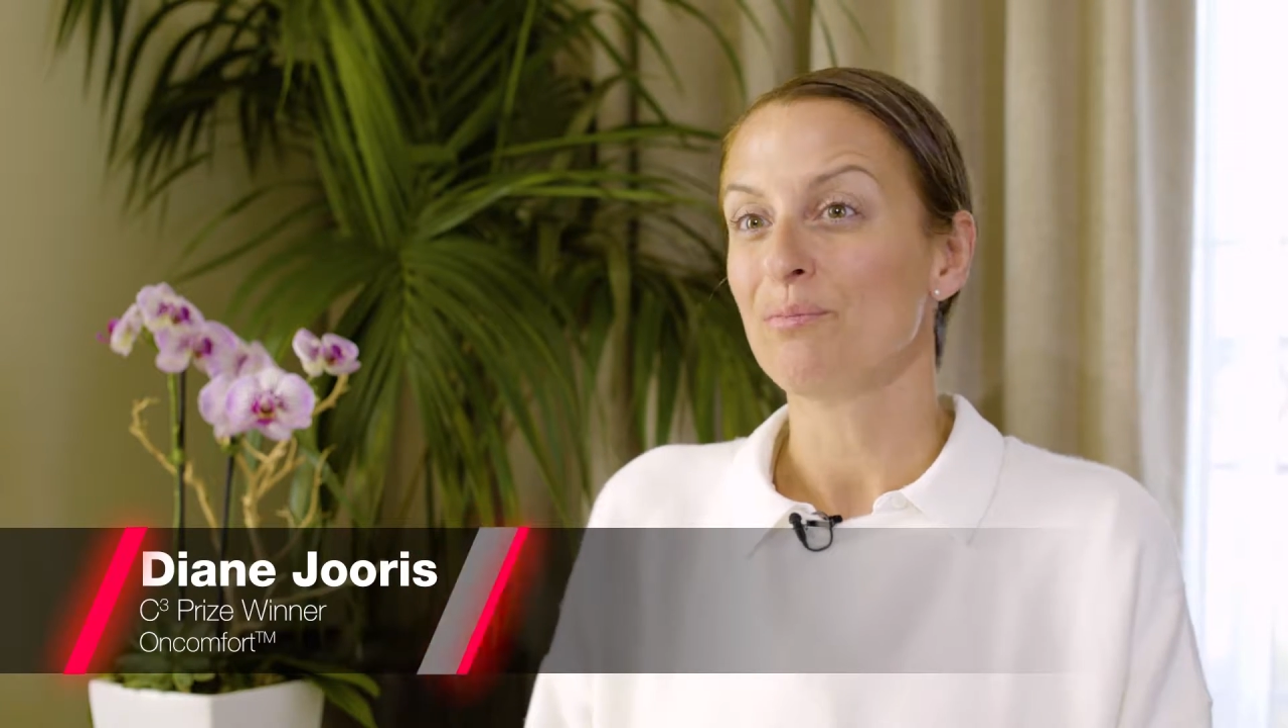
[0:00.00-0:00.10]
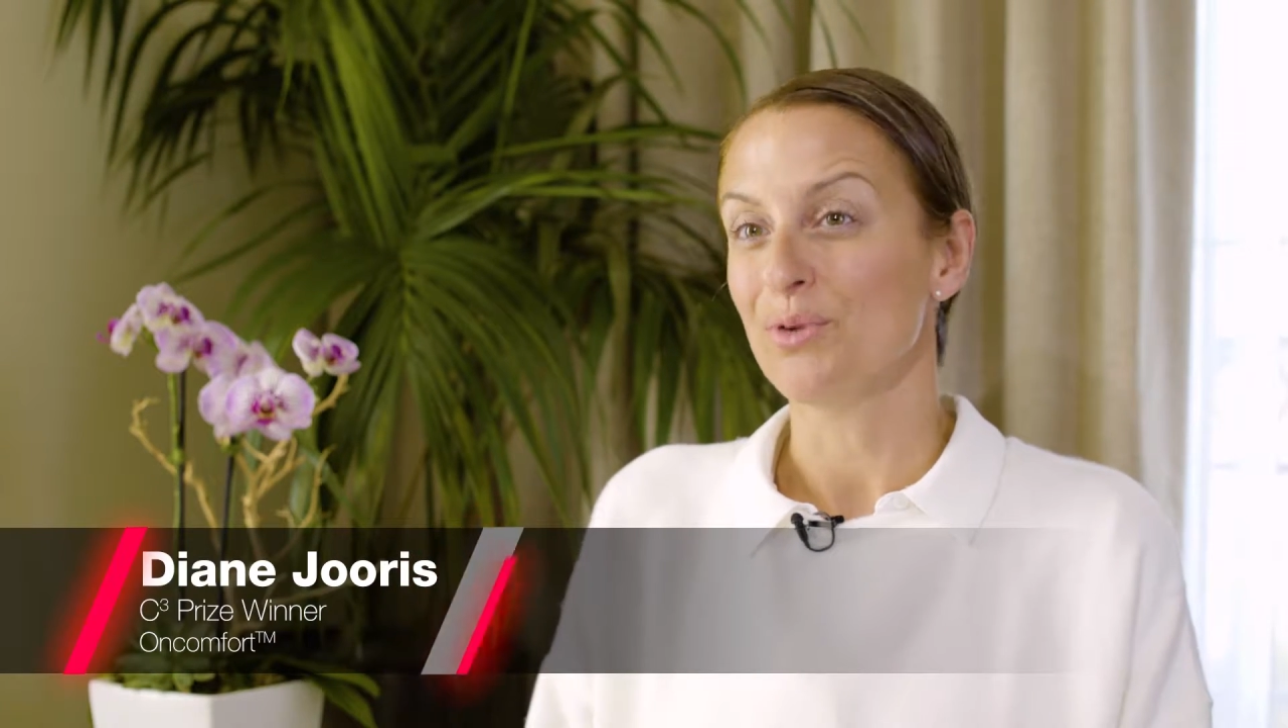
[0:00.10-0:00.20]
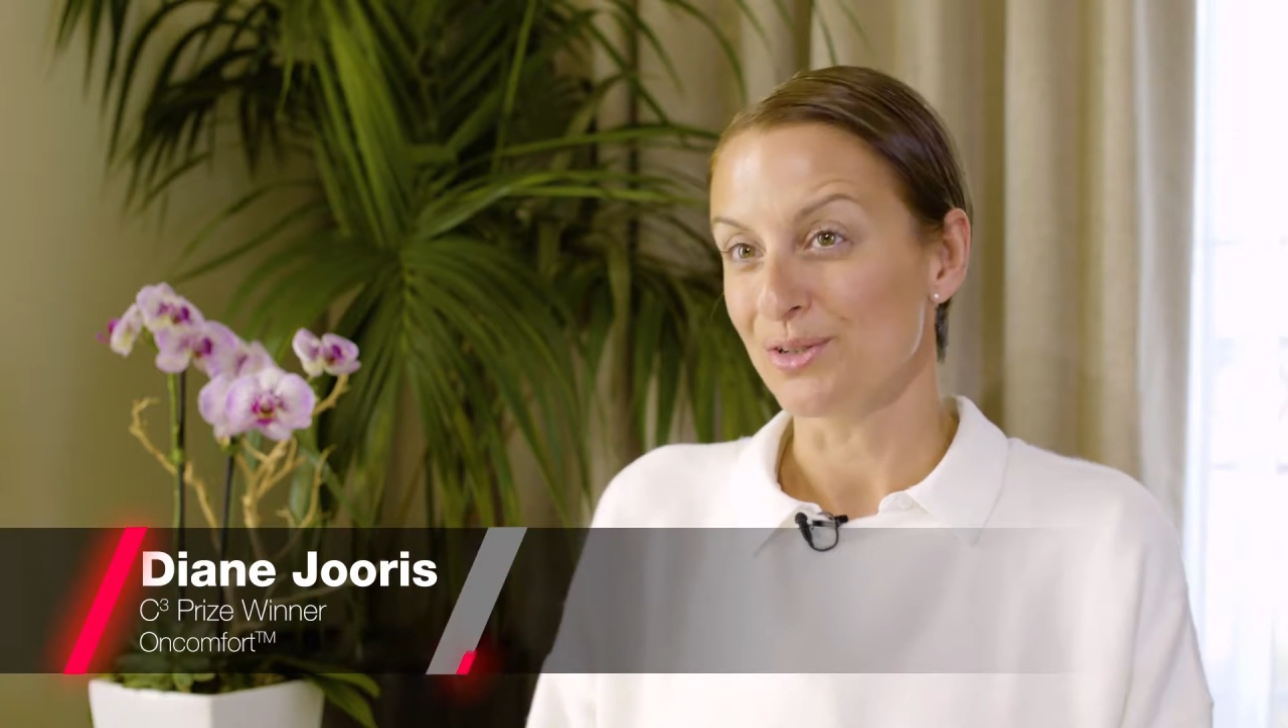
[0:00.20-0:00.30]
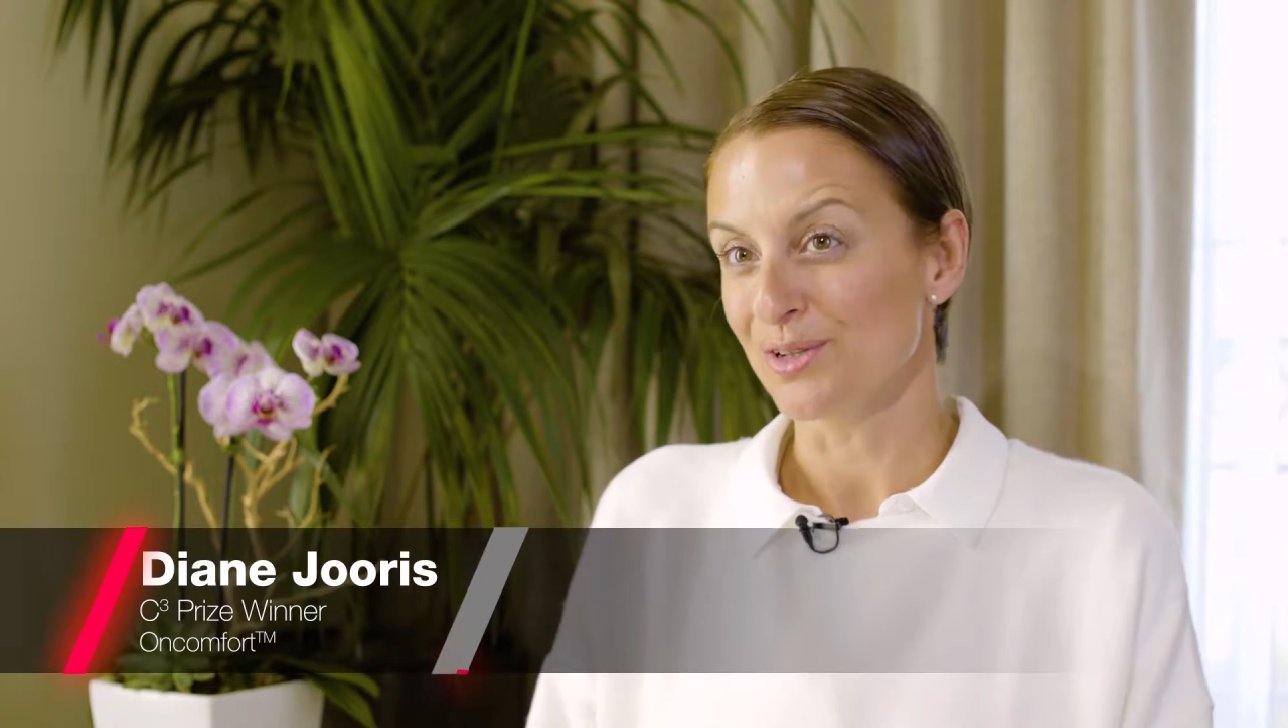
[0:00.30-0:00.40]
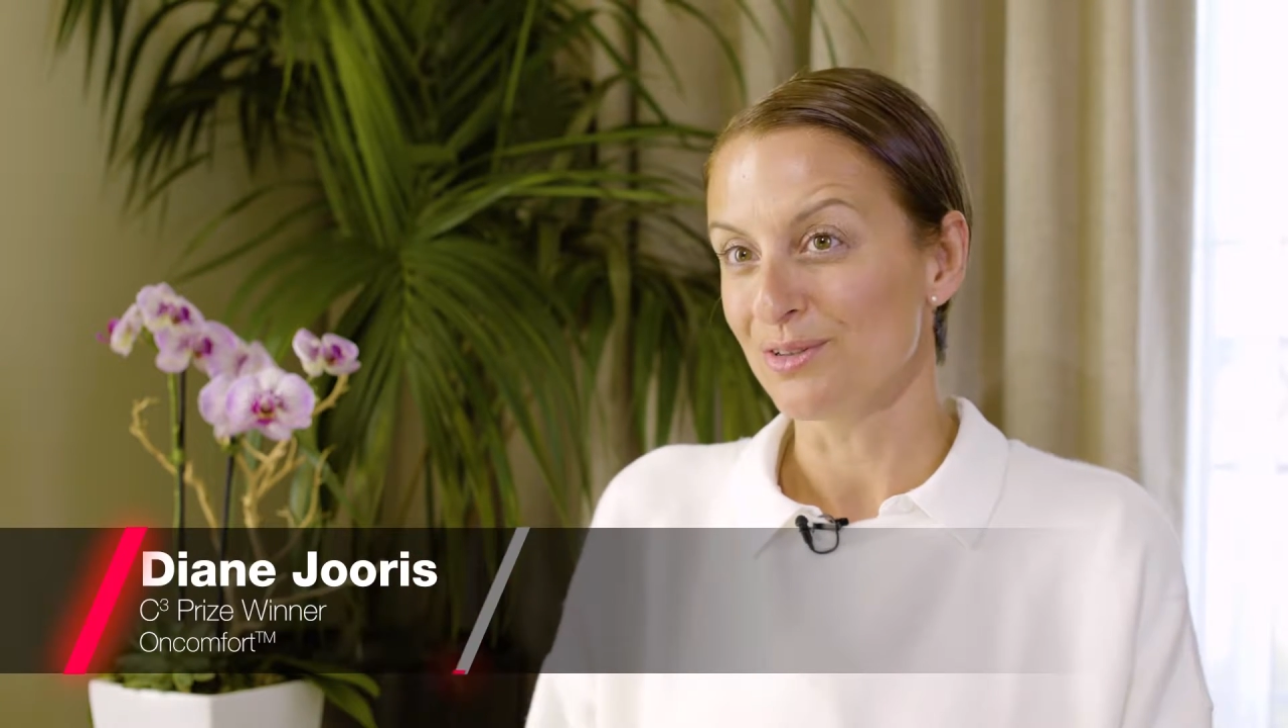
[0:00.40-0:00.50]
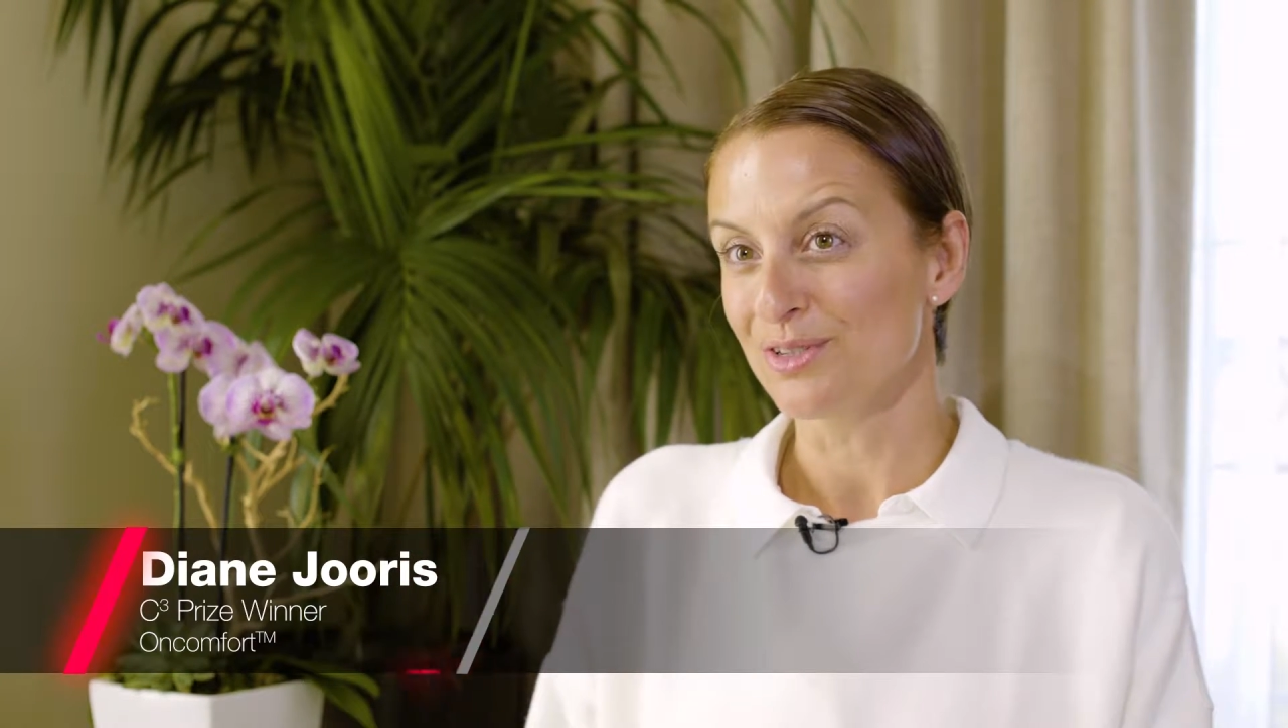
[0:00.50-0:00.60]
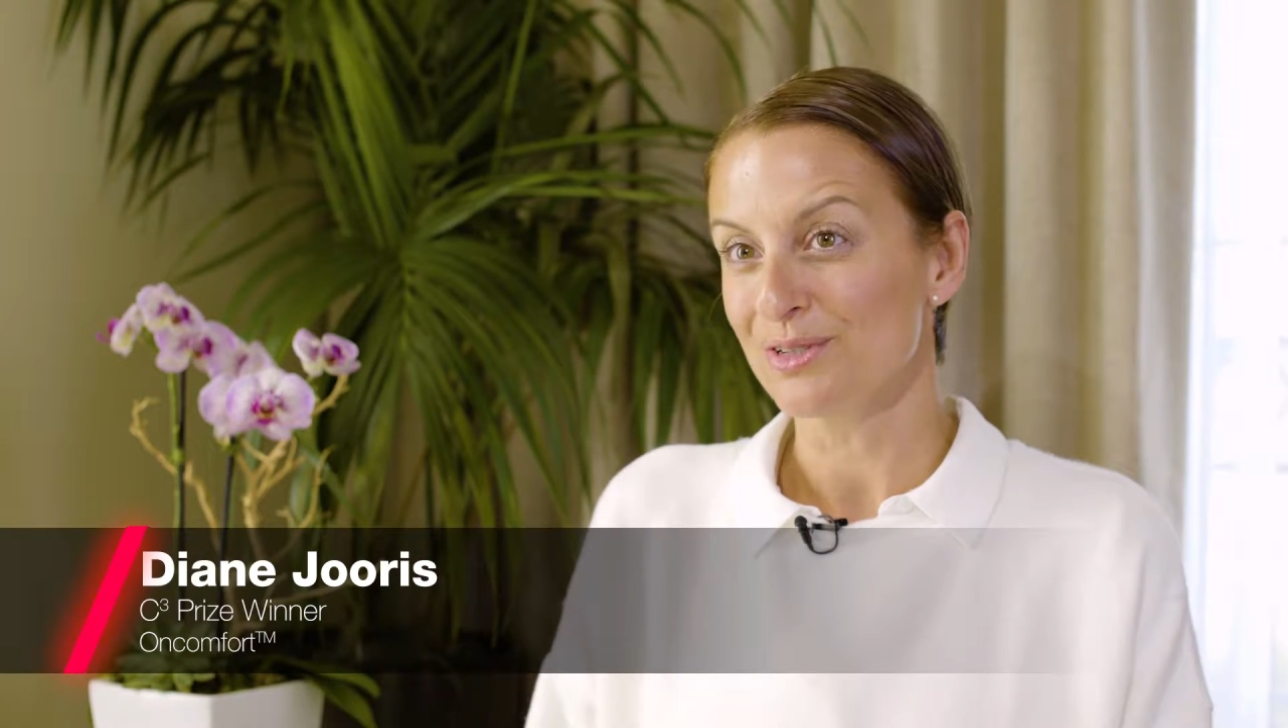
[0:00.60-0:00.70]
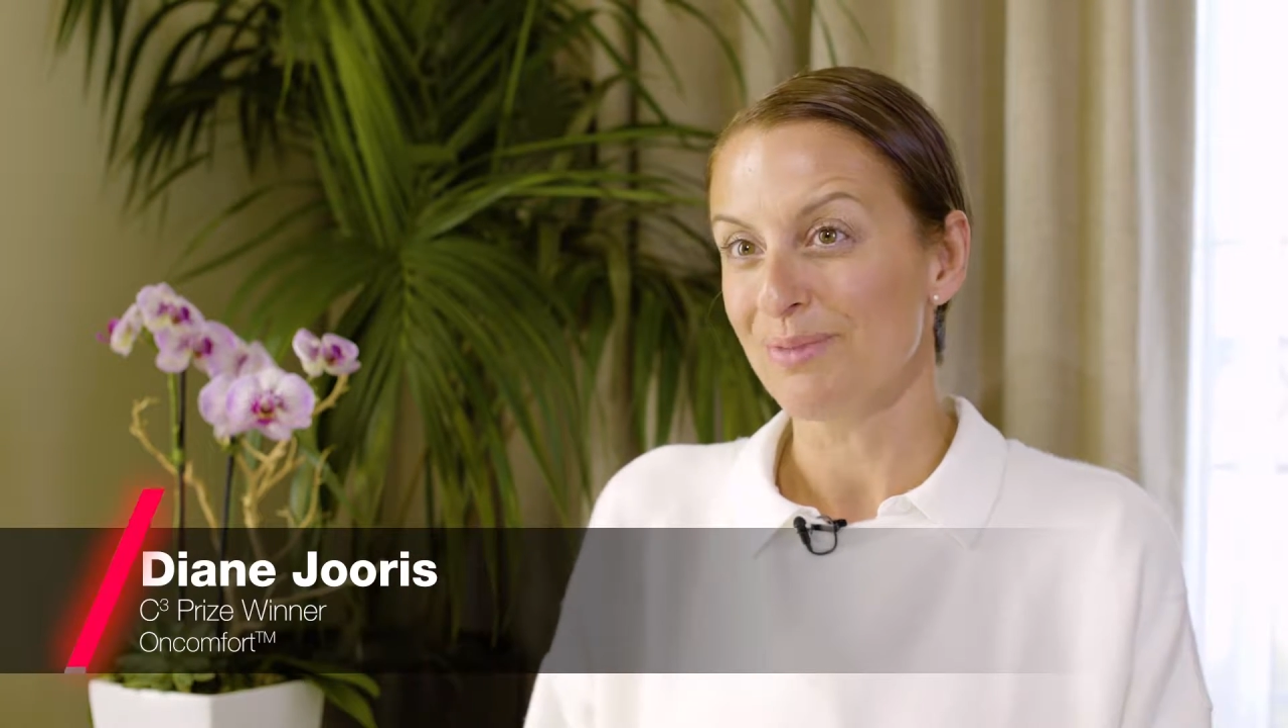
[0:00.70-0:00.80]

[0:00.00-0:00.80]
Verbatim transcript: Brussels,